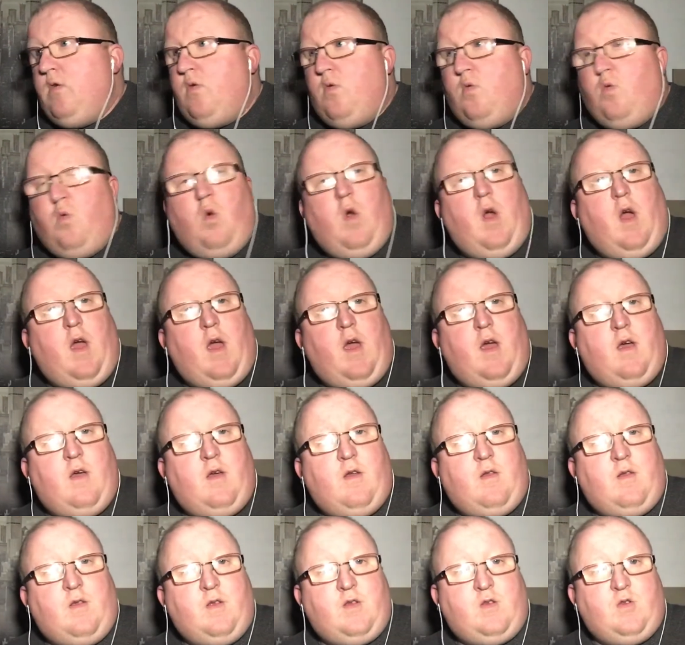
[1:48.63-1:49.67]
where
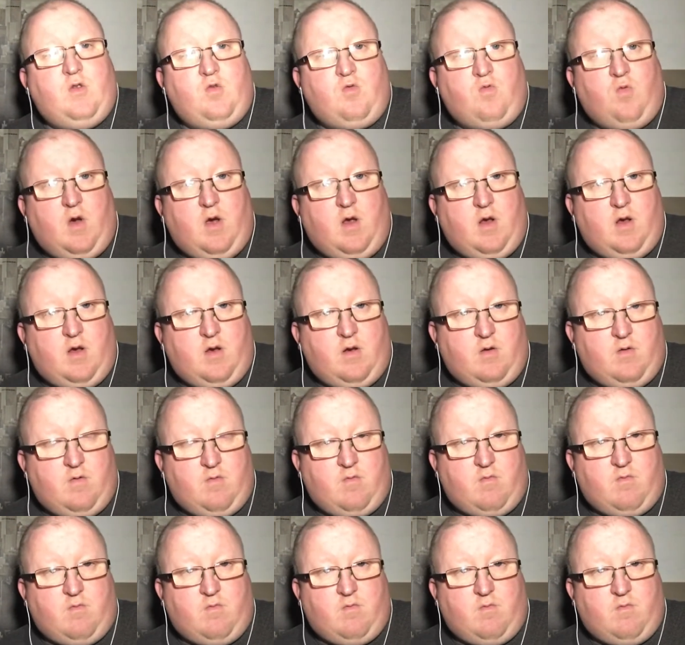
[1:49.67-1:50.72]
this is where
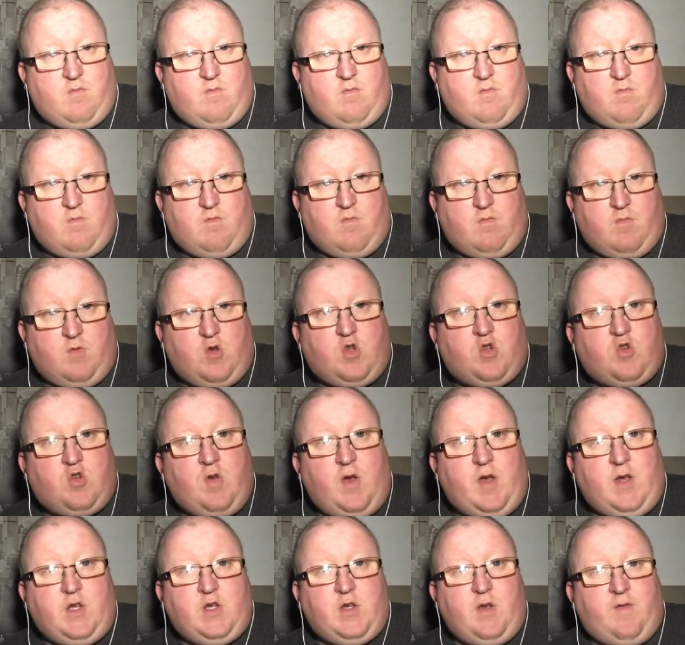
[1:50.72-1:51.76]

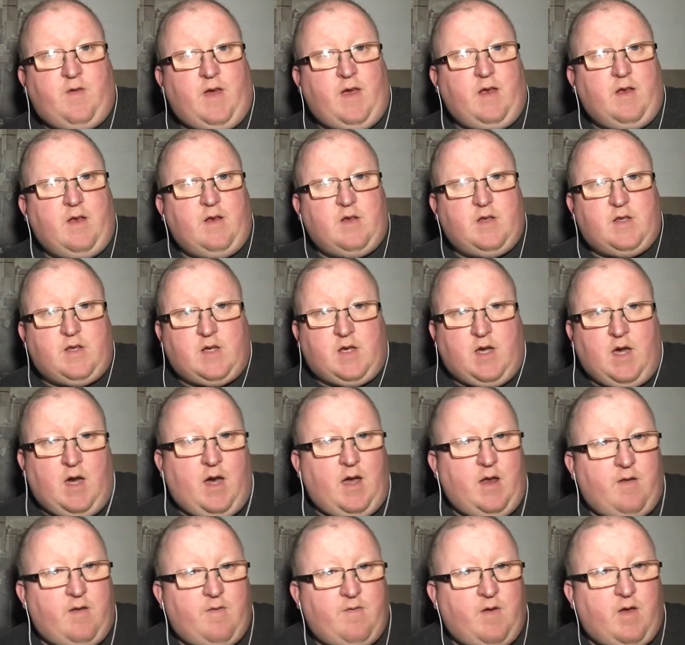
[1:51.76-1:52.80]
Stranger Things
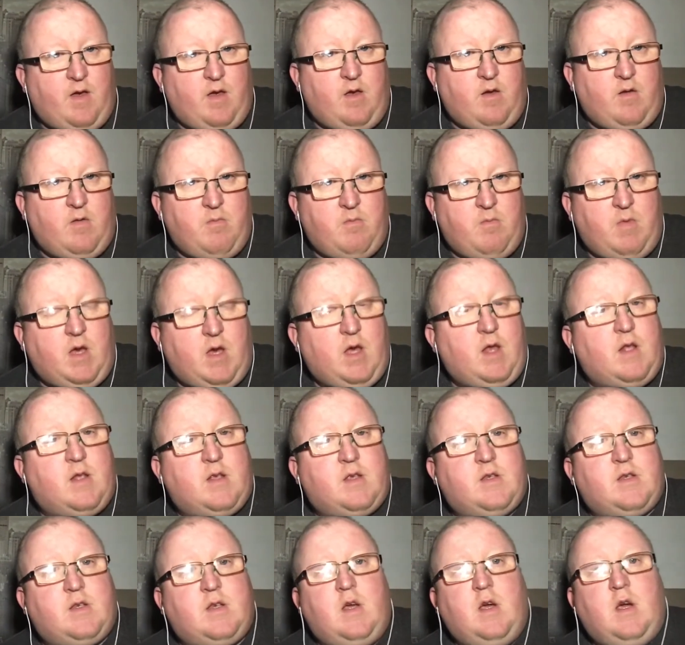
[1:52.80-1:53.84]
kind of thing
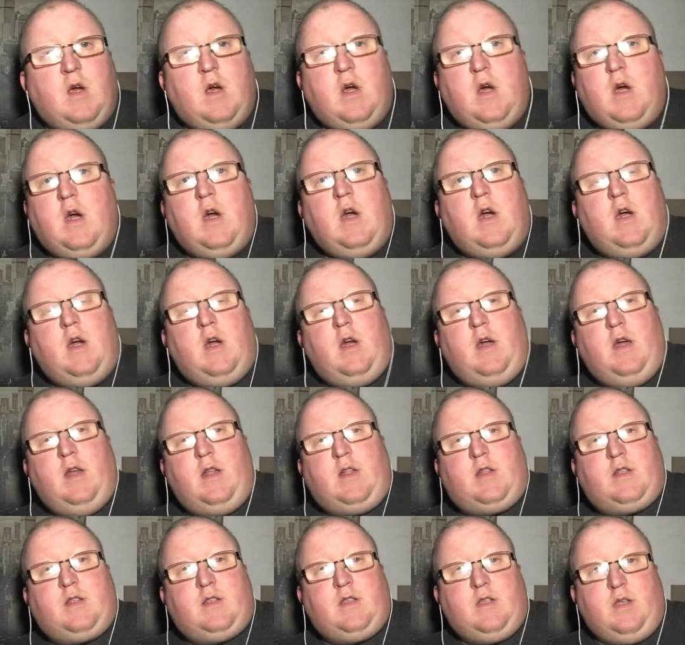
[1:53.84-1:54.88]
meets.
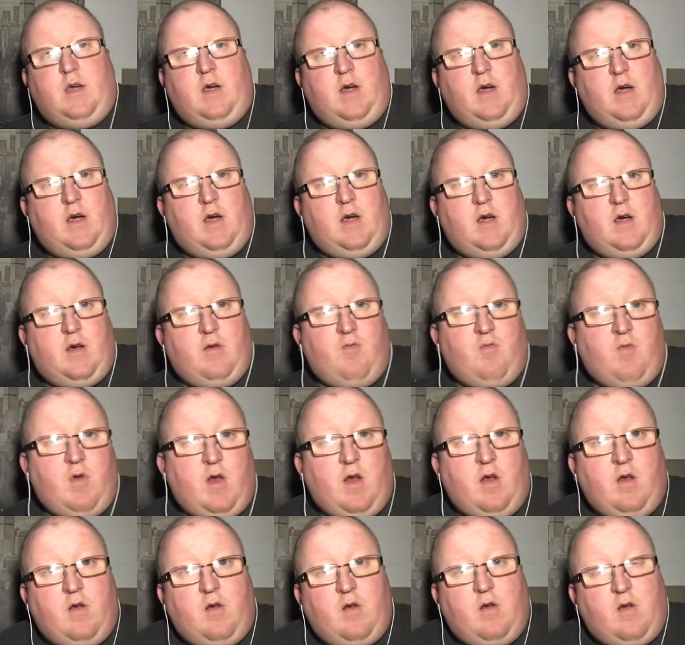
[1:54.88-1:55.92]
It's
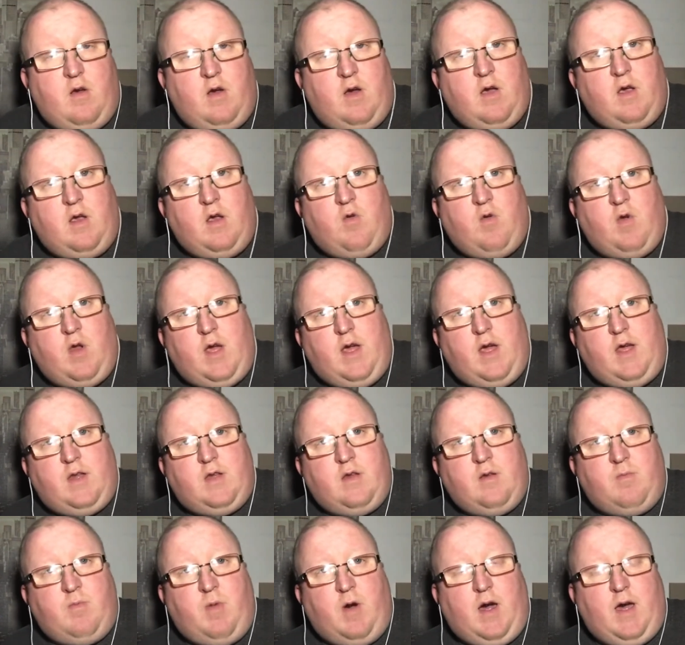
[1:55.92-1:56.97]
written and
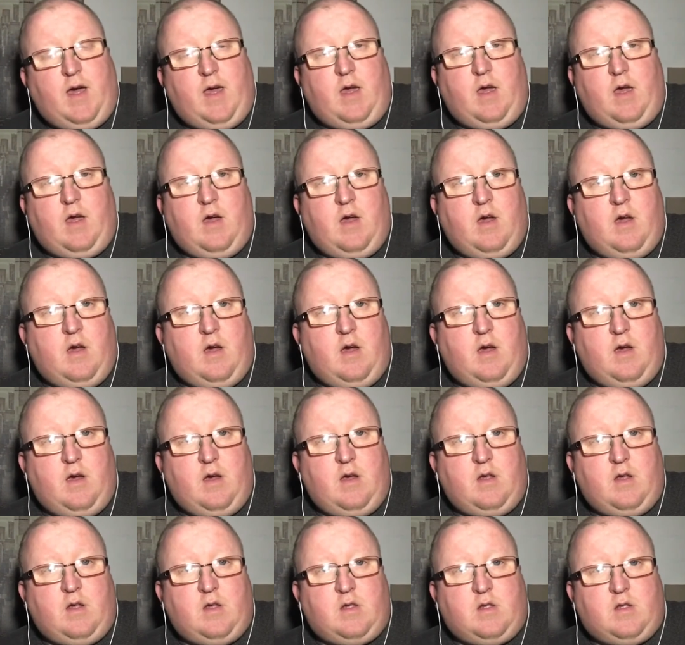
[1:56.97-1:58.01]
created by
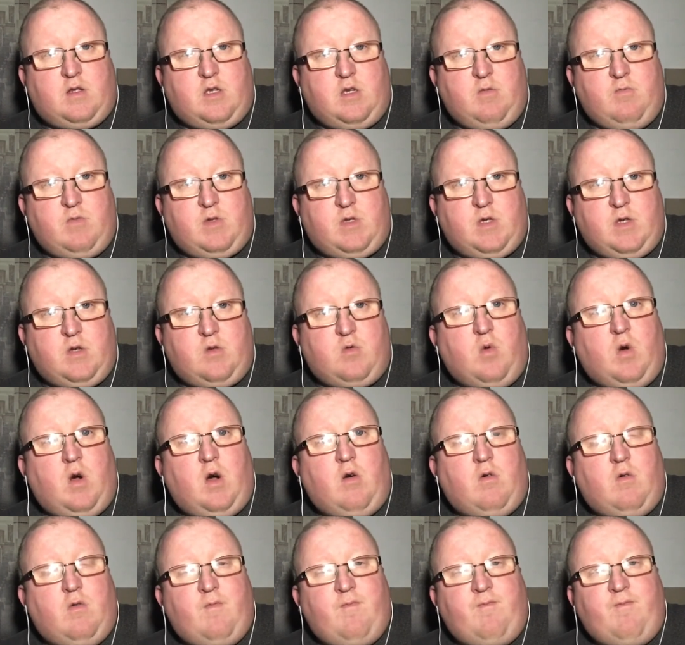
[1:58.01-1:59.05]
Tim
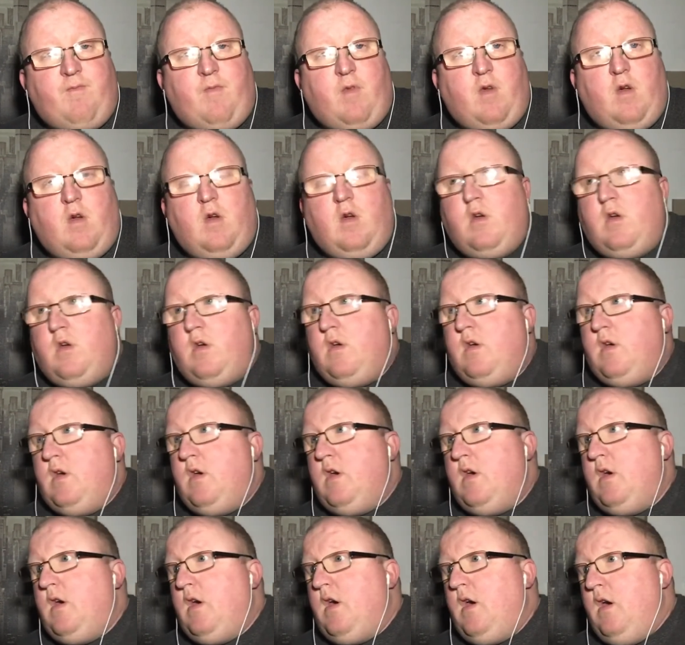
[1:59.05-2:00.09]
Sidwell,
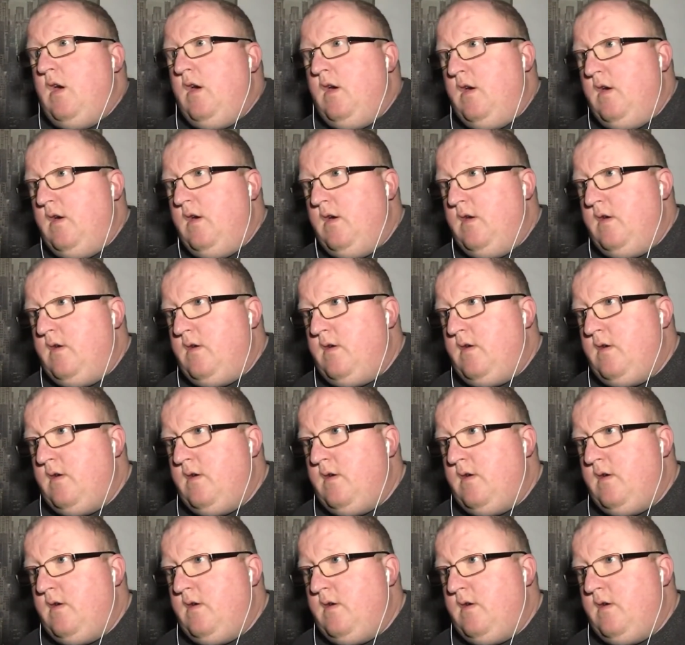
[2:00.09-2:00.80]
and